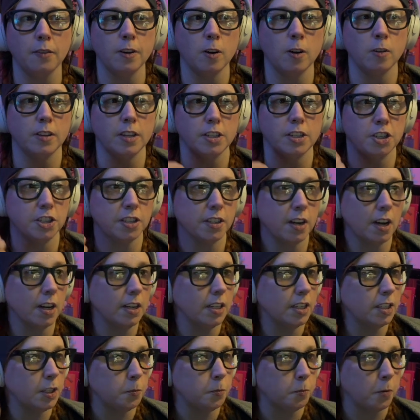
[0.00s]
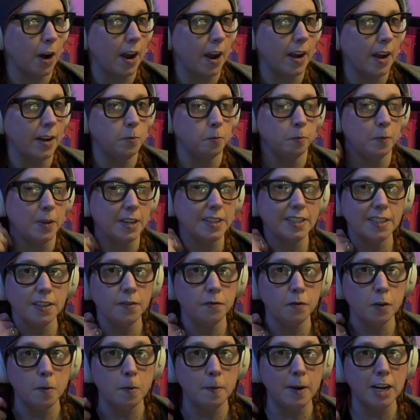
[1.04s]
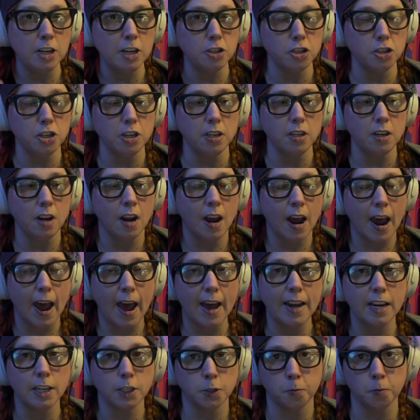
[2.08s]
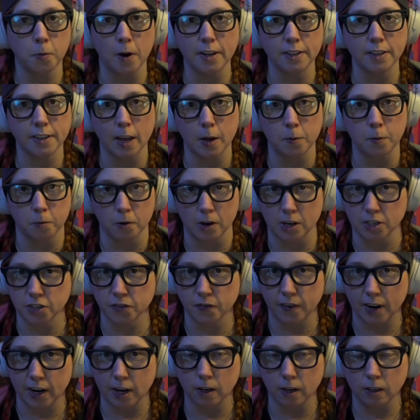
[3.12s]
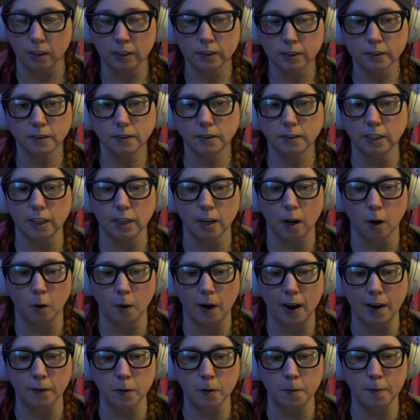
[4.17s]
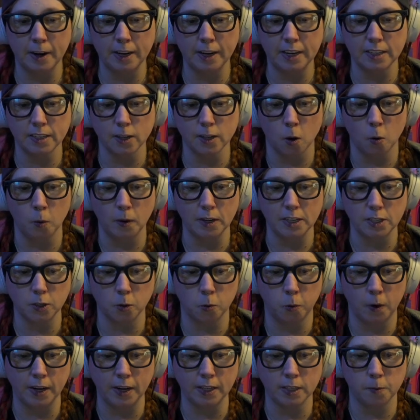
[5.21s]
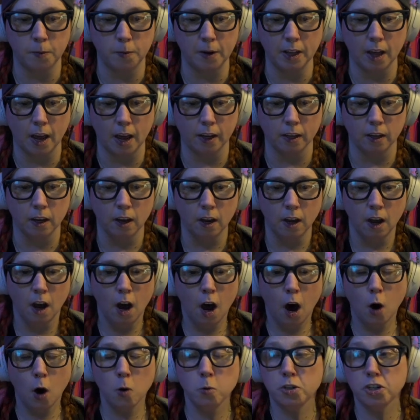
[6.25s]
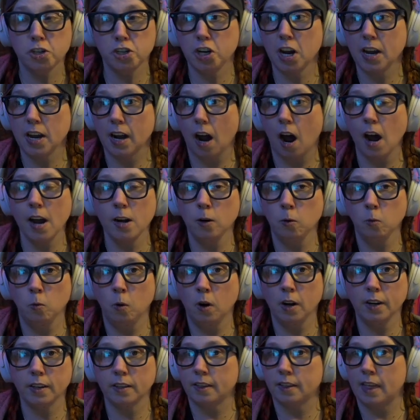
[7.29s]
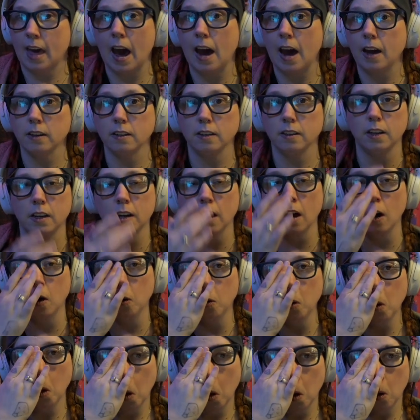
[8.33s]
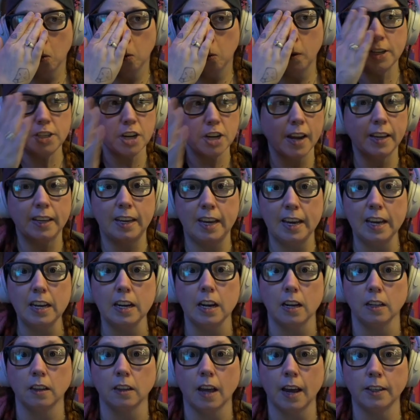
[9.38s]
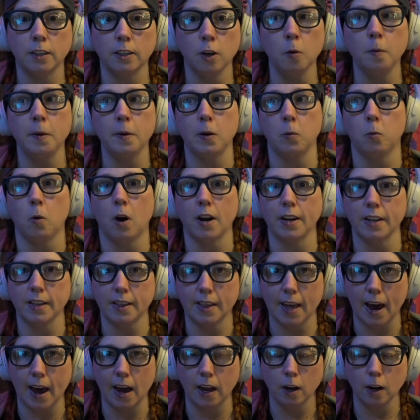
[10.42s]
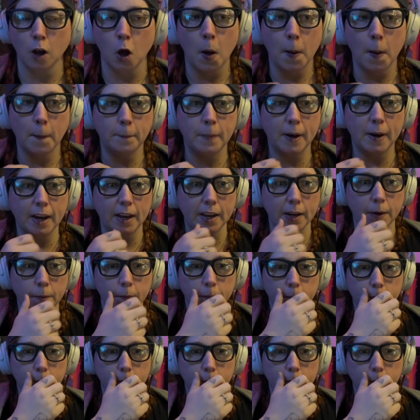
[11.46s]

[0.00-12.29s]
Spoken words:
there that just kind of spread misinformation, and it spreads like brush fire. You know, everybody's always quick to be like, oh shit, I don't want that, you know, which I get it. Like, nobody wanted that. But